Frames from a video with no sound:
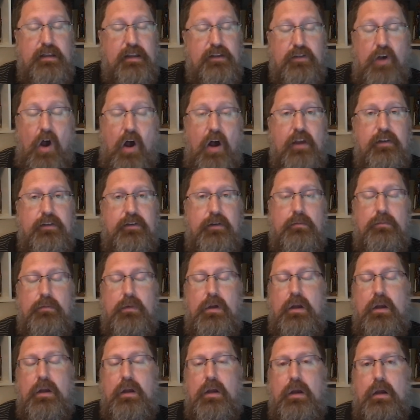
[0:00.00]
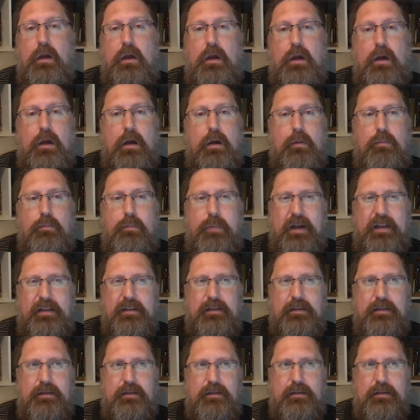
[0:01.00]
That's awesome. But